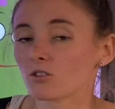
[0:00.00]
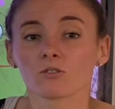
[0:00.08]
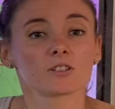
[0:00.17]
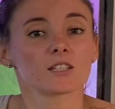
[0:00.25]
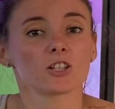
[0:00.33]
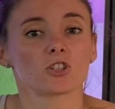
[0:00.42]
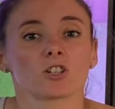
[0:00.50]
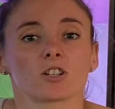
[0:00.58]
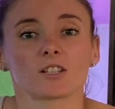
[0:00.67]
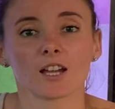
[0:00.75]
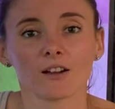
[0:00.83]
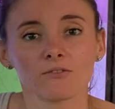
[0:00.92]
your teacher
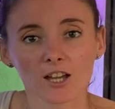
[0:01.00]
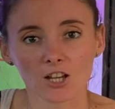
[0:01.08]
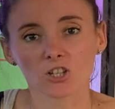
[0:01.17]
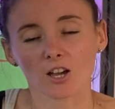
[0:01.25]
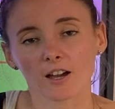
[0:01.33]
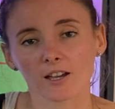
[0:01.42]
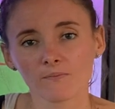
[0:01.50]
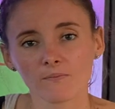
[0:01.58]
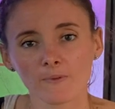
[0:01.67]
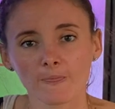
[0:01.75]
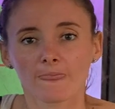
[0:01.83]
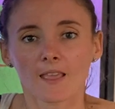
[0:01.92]
could have their chime
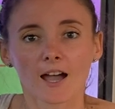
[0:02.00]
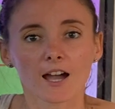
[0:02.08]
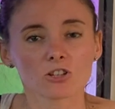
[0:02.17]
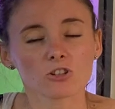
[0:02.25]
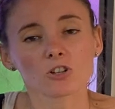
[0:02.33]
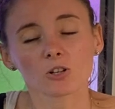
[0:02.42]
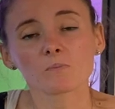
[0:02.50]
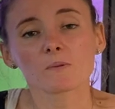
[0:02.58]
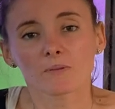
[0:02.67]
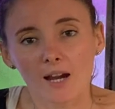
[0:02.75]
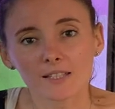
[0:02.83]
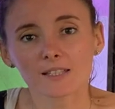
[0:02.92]
and you could be
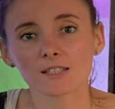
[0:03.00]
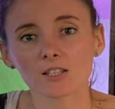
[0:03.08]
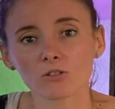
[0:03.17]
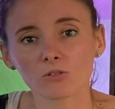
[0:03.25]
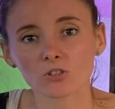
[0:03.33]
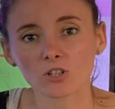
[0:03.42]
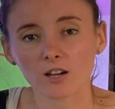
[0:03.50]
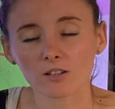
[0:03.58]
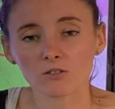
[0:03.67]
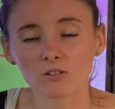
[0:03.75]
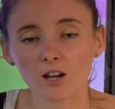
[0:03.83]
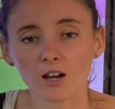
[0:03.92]
practicing your,
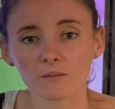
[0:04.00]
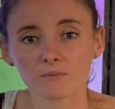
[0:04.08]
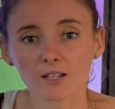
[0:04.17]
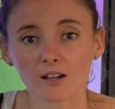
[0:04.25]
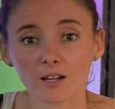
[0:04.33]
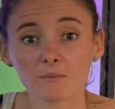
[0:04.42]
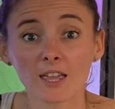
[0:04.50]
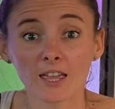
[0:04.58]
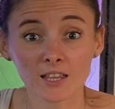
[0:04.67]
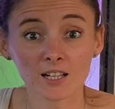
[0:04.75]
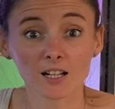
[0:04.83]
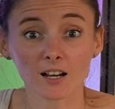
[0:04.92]
your calm time
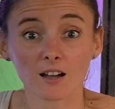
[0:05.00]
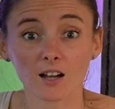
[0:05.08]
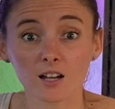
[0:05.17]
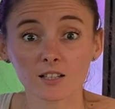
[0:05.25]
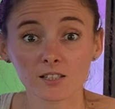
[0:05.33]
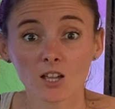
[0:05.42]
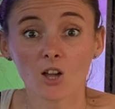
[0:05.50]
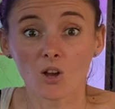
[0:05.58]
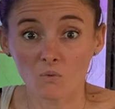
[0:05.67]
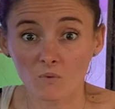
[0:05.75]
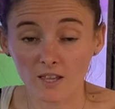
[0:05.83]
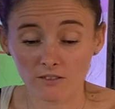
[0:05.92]
in class
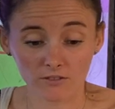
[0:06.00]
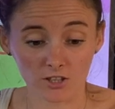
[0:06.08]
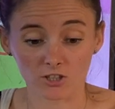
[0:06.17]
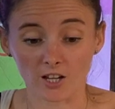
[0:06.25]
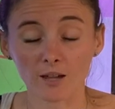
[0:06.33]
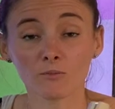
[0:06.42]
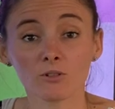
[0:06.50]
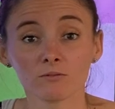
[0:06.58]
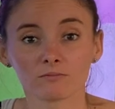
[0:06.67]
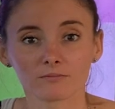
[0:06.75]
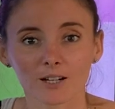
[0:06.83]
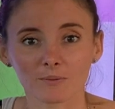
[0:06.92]
with the chime. Oh,
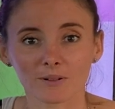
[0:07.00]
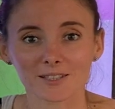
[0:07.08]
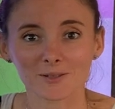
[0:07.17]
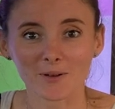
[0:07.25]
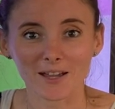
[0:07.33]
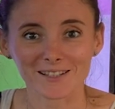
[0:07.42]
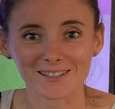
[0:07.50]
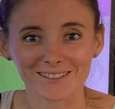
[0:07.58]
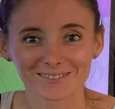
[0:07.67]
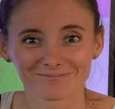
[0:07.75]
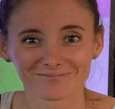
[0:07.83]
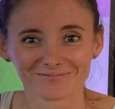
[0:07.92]
I pressed it by
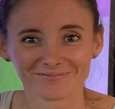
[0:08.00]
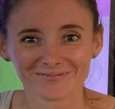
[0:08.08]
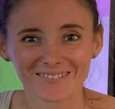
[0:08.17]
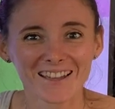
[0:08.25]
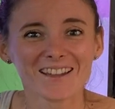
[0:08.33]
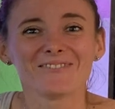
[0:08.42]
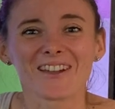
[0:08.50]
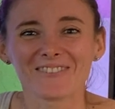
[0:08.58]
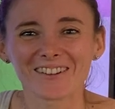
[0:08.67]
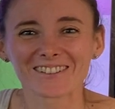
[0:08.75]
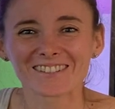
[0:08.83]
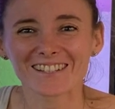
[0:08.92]
accident. Maybe
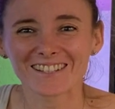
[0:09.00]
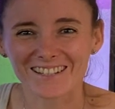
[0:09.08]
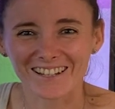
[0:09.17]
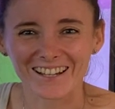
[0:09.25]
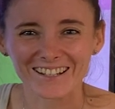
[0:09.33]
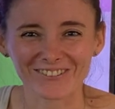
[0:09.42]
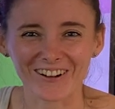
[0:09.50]
your teacher could